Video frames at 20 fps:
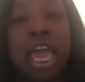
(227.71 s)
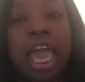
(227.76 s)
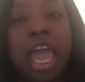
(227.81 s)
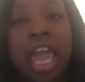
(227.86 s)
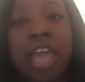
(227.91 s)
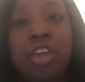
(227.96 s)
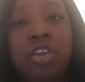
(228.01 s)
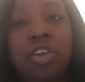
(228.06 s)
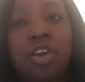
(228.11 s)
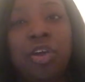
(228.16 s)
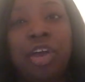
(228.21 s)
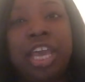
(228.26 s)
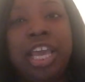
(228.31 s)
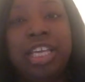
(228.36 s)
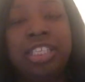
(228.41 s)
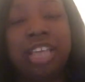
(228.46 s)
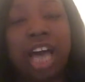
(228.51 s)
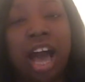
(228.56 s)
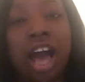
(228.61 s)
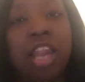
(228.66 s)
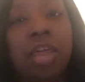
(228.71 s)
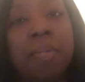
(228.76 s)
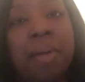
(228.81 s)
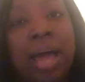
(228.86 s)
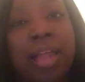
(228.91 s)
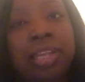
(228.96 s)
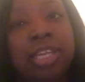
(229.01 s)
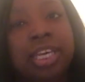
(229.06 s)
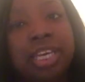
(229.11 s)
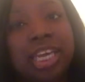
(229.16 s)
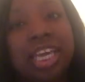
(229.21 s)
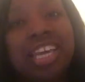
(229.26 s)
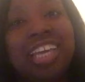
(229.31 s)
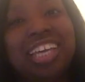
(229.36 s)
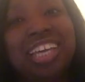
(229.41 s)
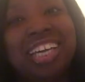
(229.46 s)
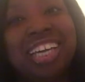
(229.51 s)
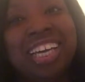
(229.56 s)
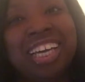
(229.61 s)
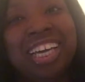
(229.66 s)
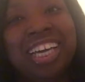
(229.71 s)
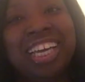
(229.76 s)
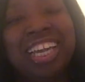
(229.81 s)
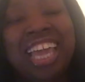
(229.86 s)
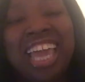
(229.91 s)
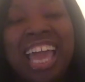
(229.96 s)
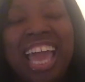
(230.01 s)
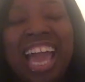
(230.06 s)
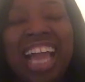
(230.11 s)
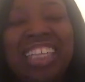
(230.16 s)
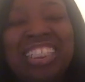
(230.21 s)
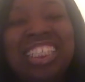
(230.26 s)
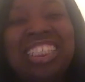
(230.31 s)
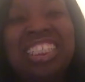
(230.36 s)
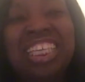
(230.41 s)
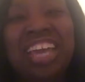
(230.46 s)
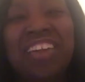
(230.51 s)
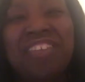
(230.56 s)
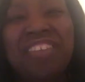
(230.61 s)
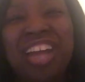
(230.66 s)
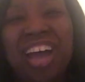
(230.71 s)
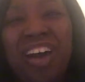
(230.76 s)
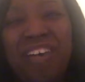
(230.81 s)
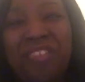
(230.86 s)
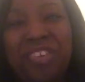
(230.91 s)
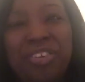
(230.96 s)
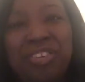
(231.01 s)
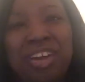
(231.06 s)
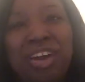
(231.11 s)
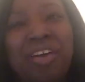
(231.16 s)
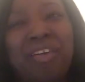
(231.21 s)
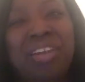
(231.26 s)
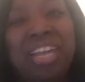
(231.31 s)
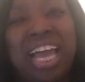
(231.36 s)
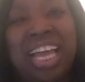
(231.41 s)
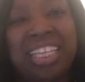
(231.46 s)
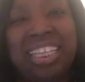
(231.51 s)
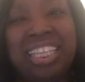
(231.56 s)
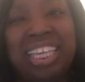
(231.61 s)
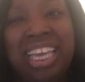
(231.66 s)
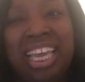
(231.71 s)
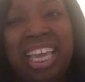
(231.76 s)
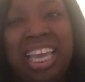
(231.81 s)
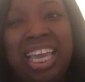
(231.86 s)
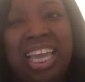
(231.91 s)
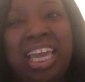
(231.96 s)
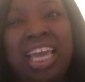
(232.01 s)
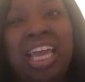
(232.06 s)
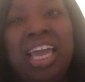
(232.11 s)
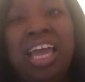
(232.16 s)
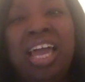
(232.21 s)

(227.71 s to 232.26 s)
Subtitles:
and he's all about looking good and just giving off, like the